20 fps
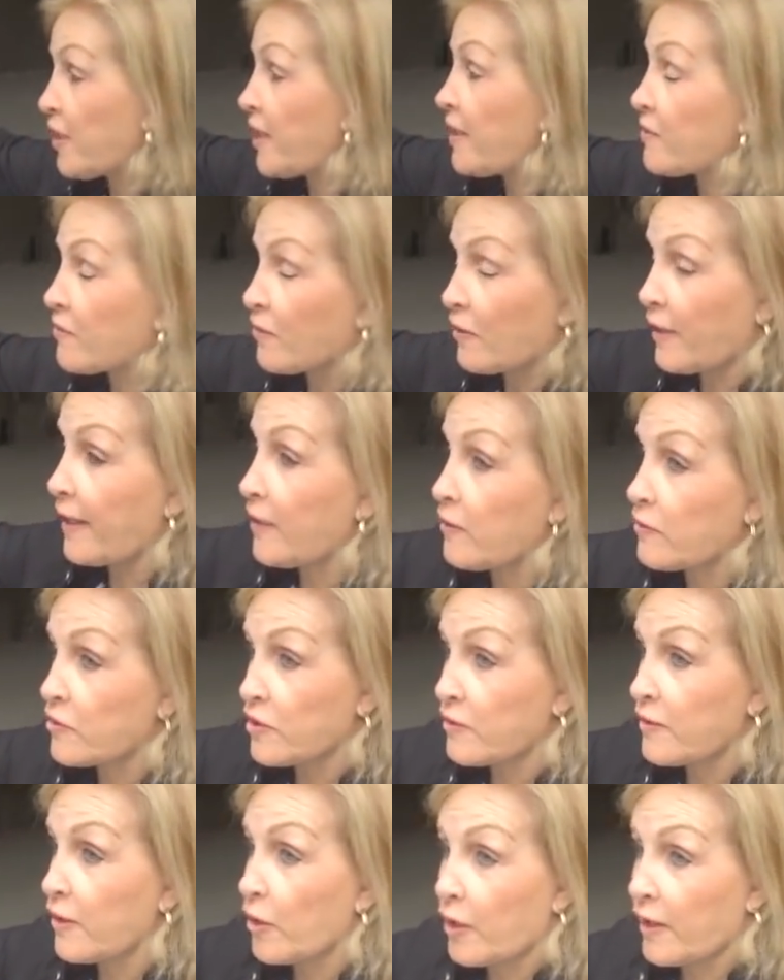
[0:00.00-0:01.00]
Chase
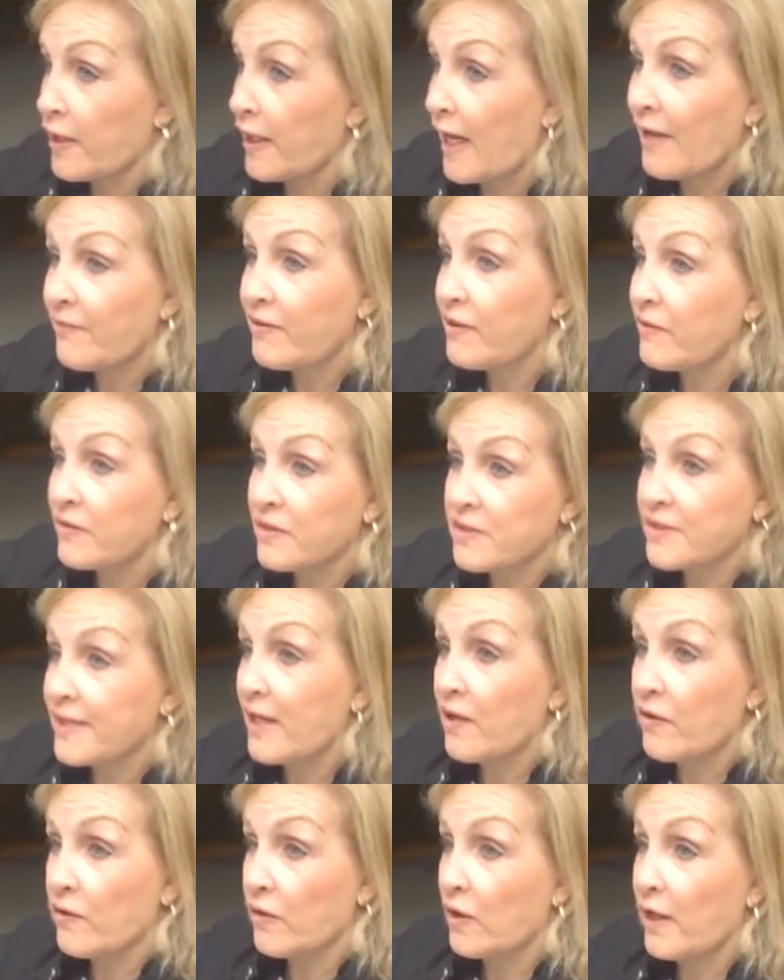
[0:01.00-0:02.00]
lounge in there, and mm-hmm. I've even
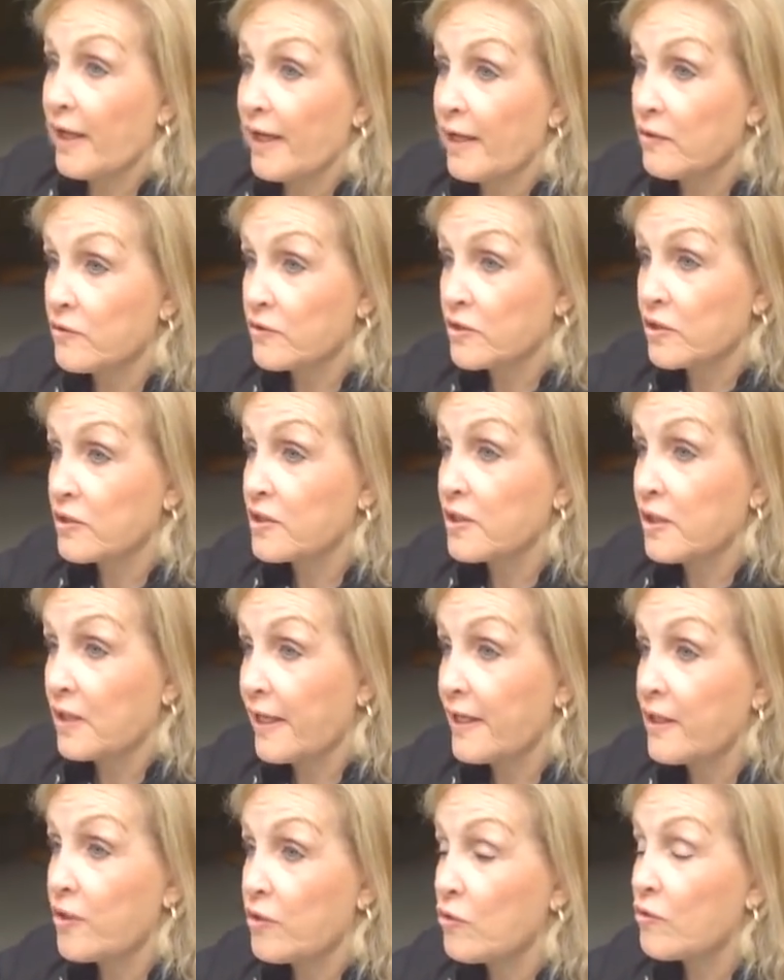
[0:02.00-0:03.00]
sat on the lounge until
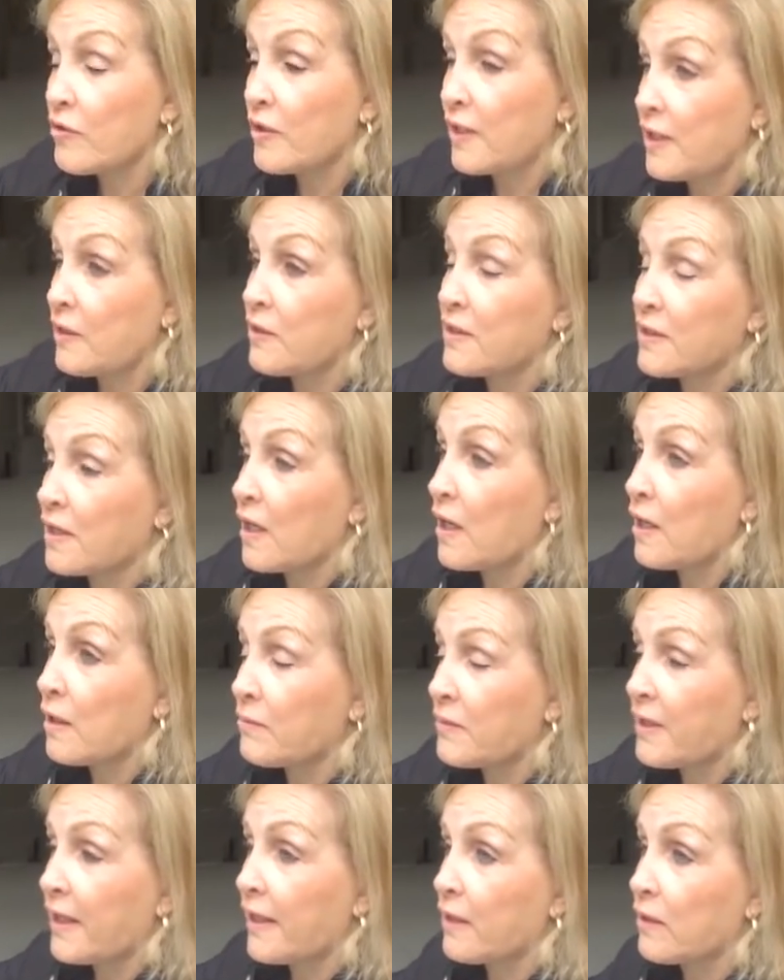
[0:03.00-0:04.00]
I knew that he had
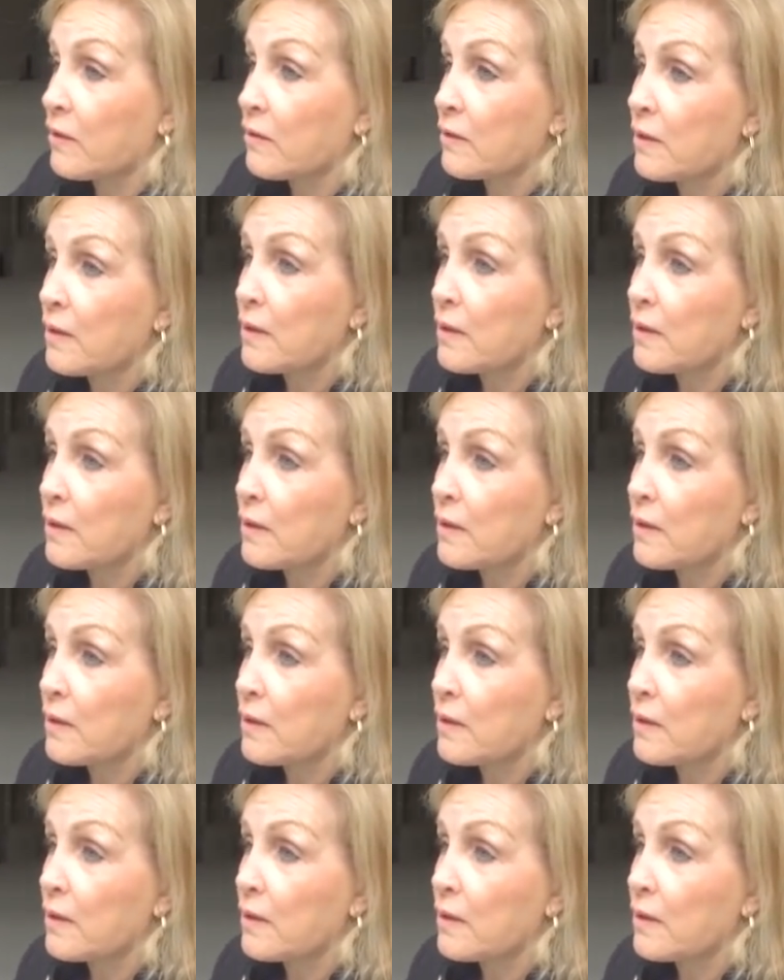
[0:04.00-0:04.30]
calmed down.